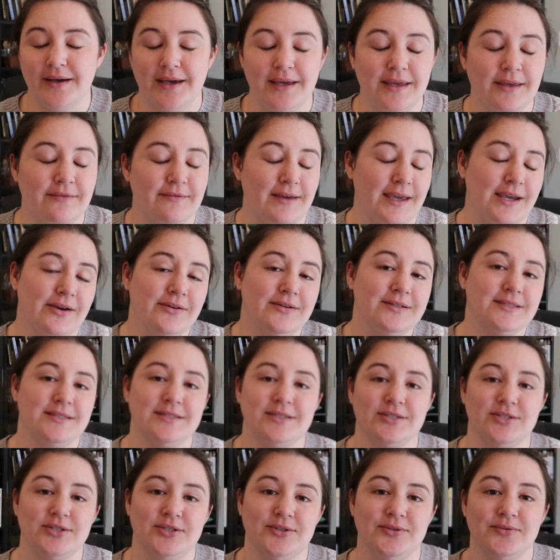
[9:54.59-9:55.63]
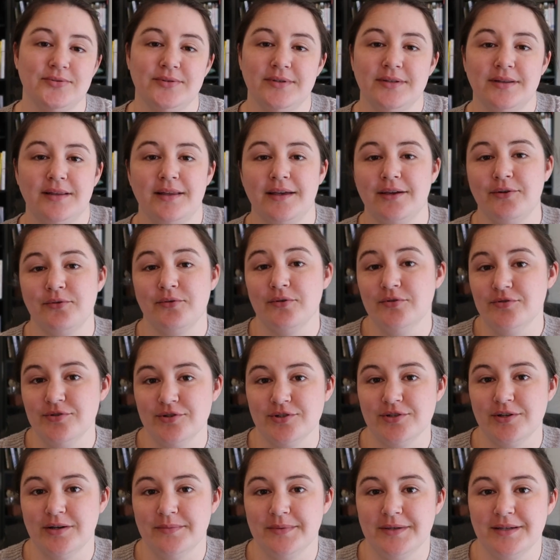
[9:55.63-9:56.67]
I have errands to do, like grocery
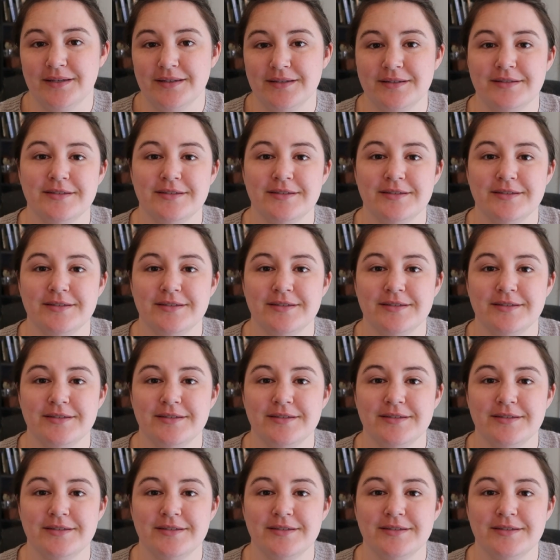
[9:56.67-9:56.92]
shopping.